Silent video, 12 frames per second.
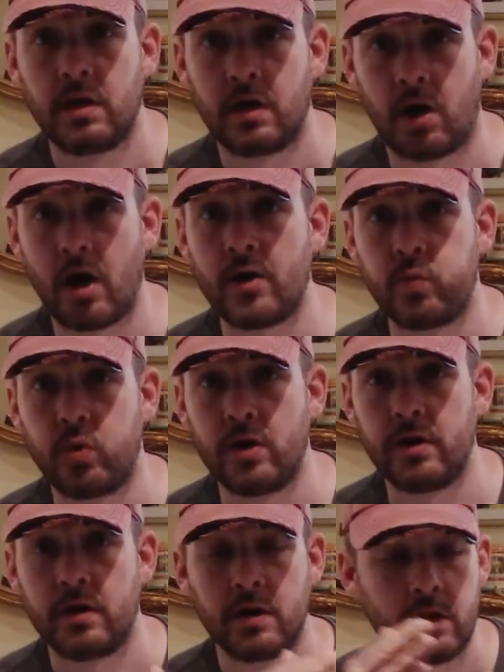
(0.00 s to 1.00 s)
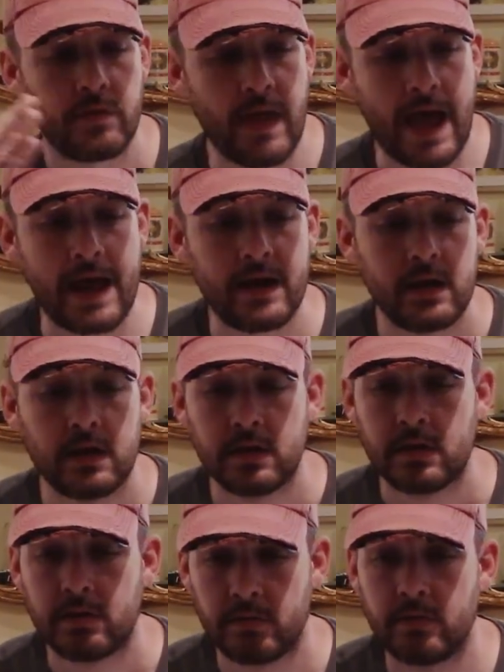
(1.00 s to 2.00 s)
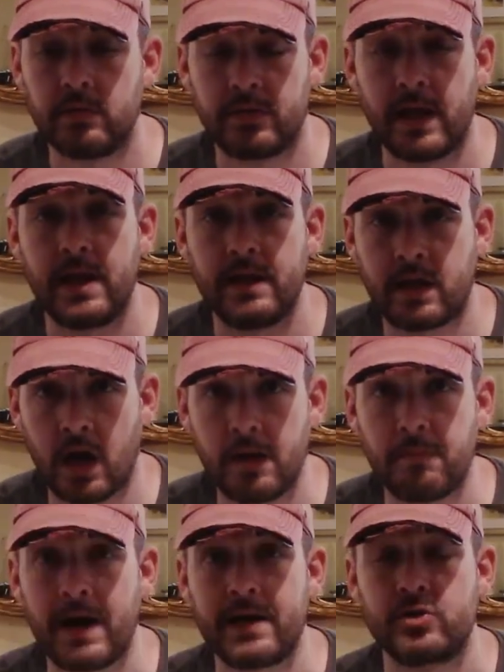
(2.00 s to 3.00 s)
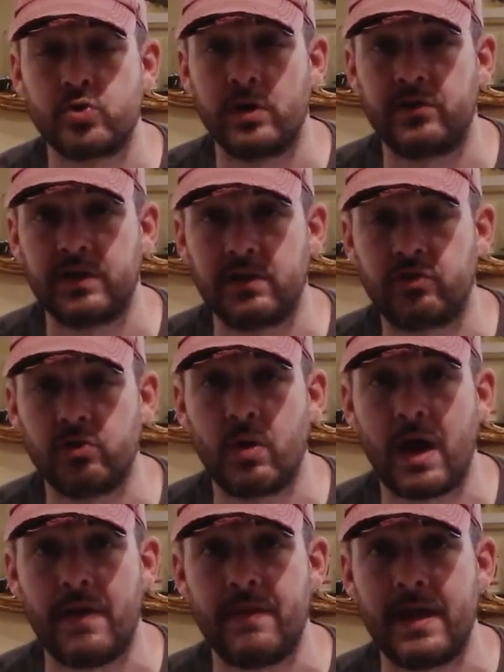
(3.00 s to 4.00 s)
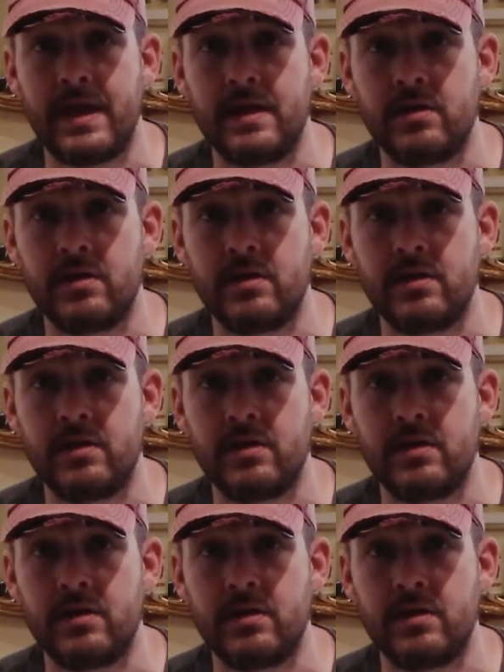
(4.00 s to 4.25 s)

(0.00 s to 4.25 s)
hardwood, that they cut miter joints into and they